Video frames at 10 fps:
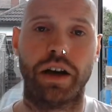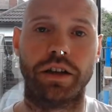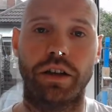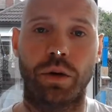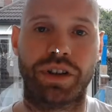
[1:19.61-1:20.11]

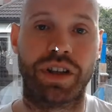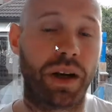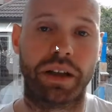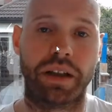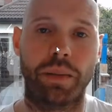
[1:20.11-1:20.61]
You know,
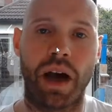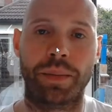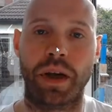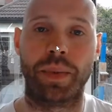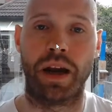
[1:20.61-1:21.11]
typically you might
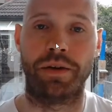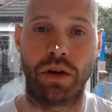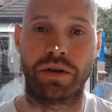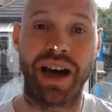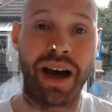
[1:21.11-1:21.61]
be appearing
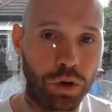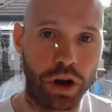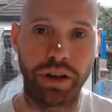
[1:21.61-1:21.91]
on camera,